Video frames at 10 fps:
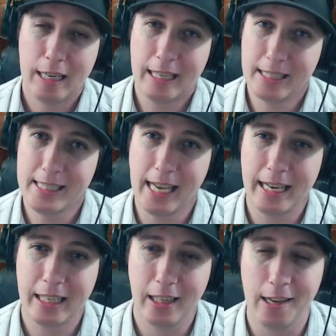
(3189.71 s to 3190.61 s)

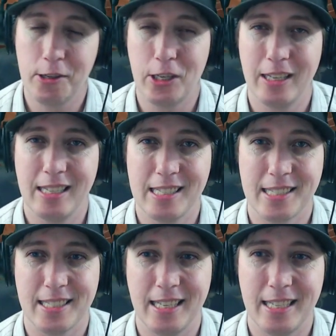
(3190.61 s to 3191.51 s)
insane
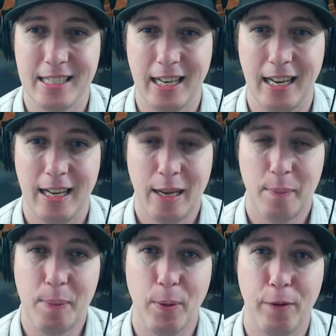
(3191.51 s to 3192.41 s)
clutches and
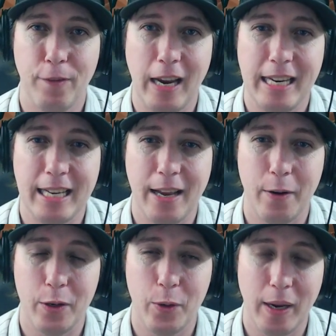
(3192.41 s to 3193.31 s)
people finding
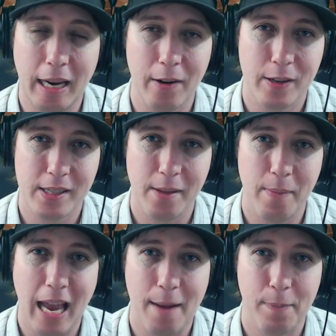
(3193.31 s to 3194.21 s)
out new areas of the
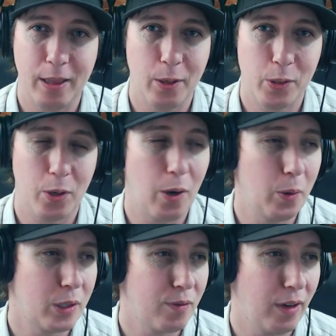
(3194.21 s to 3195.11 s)
map, and those are
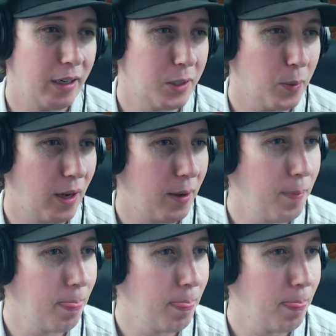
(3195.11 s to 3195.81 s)
always fun as well.